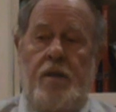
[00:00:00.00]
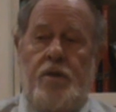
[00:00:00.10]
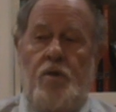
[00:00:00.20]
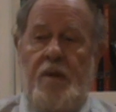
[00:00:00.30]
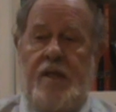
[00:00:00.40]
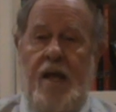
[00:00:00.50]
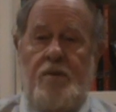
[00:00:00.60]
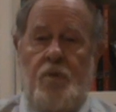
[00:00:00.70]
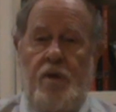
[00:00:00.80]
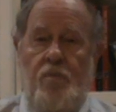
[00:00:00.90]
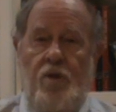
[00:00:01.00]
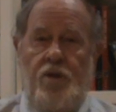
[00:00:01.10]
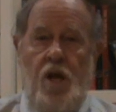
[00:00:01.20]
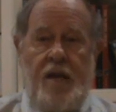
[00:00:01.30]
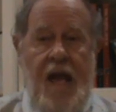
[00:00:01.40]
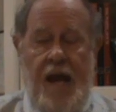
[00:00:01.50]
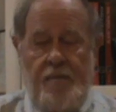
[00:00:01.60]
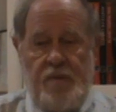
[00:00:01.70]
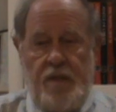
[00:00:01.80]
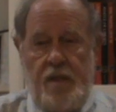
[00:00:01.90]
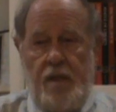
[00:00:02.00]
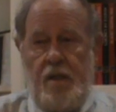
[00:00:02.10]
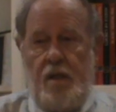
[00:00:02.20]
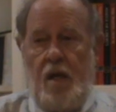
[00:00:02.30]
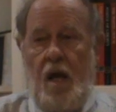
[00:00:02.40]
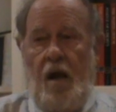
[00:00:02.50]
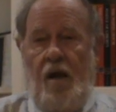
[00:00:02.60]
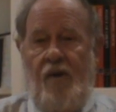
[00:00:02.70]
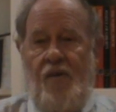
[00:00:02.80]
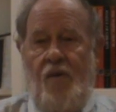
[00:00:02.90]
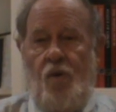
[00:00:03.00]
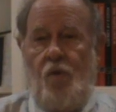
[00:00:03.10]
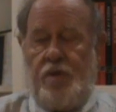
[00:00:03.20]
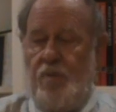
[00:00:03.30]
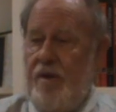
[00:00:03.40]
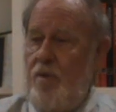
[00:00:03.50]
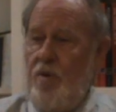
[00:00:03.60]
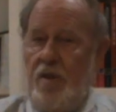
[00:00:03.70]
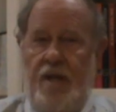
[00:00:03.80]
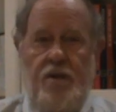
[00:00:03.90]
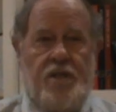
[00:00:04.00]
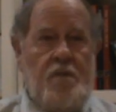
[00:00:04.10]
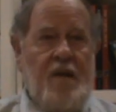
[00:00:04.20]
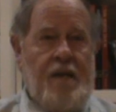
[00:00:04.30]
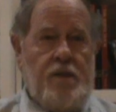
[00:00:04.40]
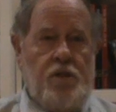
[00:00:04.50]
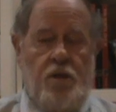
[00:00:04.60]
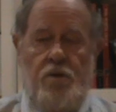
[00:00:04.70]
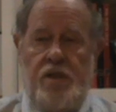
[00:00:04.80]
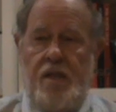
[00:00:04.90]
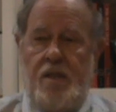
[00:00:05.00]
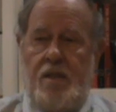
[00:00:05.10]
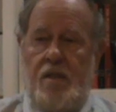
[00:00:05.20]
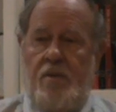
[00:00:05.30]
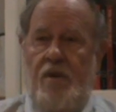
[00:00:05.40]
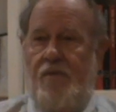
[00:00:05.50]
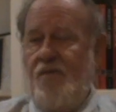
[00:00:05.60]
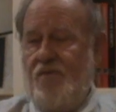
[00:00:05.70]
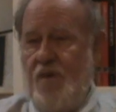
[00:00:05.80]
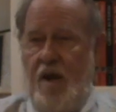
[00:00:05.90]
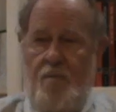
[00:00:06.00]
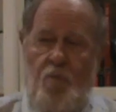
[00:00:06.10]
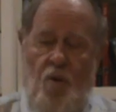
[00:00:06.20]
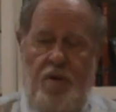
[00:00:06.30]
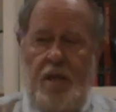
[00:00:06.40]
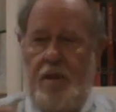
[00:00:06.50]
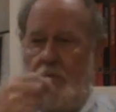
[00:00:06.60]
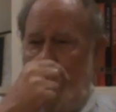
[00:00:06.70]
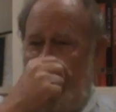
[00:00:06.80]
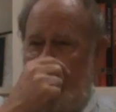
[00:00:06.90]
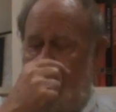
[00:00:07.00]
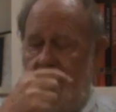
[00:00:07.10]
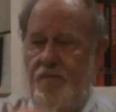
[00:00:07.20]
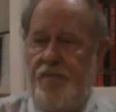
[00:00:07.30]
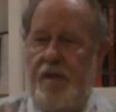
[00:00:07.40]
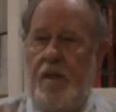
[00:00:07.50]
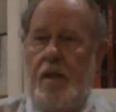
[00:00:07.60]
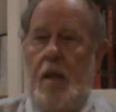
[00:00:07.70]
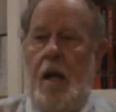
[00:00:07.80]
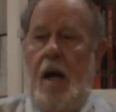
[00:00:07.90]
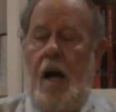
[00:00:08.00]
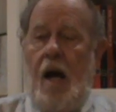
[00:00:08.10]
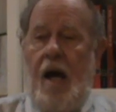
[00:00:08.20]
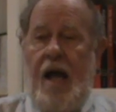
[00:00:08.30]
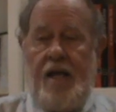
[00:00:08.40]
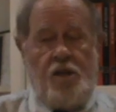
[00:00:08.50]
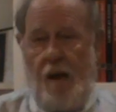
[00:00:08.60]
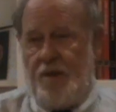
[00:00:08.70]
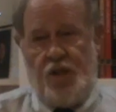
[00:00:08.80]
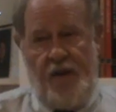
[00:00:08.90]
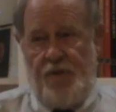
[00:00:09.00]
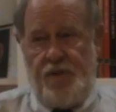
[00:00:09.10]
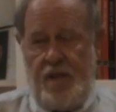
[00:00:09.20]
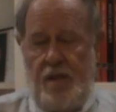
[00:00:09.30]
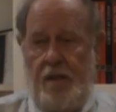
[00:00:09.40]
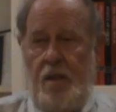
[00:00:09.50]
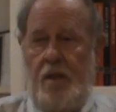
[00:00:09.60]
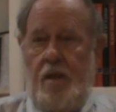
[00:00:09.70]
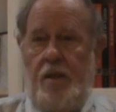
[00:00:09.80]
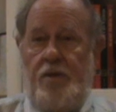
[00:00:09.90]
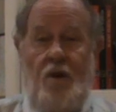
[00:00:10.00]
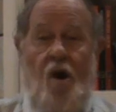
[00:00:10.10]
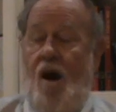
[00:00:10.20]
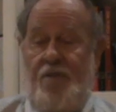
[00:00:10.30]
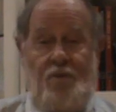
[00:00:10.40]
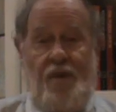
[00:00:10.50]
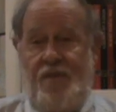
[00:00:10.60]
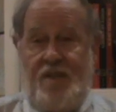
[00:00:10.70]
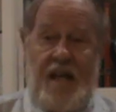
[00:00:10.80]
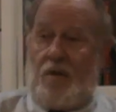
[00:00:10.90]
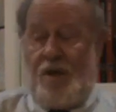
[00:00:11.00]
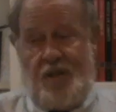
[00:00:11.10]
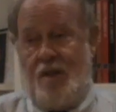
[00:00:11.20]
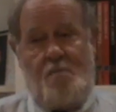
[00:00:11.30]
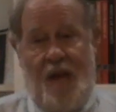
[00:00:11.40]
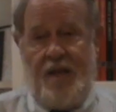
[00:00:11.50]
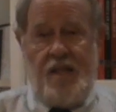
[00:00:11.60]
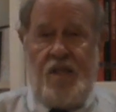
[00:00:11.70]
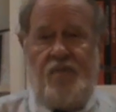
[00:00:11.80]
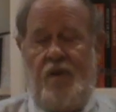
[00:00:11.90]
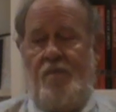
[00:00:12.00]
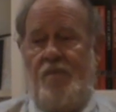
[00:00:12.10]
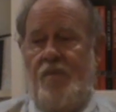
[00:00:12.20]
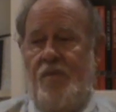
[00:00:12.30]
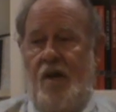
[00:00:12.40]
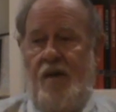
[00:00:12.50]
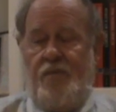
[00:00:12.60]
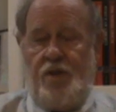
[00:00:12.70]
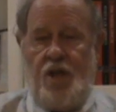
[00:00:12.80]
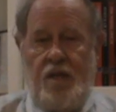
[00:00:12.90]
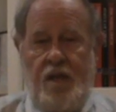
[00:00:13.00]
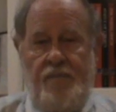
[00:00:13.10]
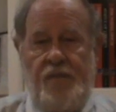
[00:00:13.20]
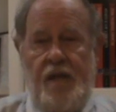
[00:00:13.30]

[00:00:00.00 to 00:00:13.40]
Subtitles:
Two big names were John Adams, who was one of the real leaders in Massachusetts and very important in the Revolution, and Thomas Jefferson, the author of the Declaration of Independence from Virginia.